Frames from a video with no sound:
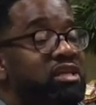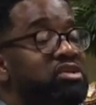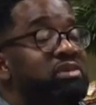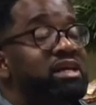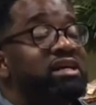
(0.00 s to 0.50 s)

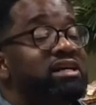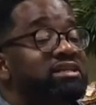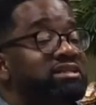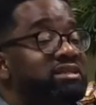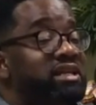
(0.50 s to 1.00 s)
Nobody
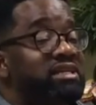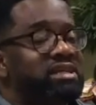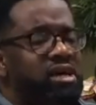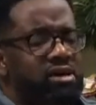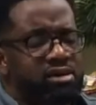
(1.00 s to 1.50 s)
understands
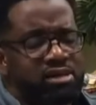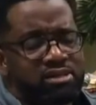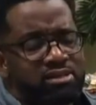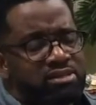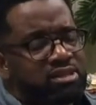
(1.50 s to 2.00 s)
how hard
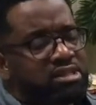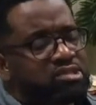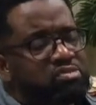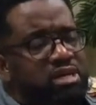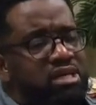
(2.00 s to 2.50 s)
this is.
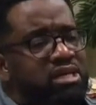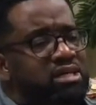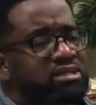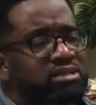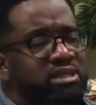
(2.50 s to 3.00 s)
Nobody
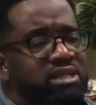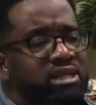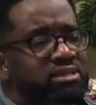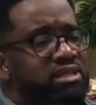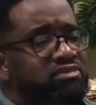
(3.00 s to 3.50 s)
understands
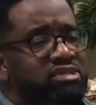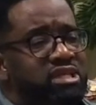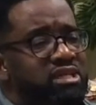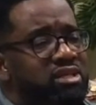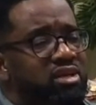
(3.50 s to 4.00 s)
how
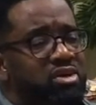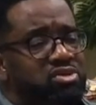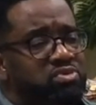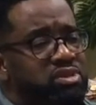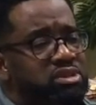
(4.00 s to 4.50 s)
devastating the
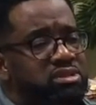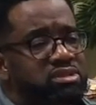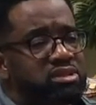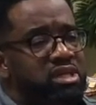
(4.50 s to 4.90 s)
loss was.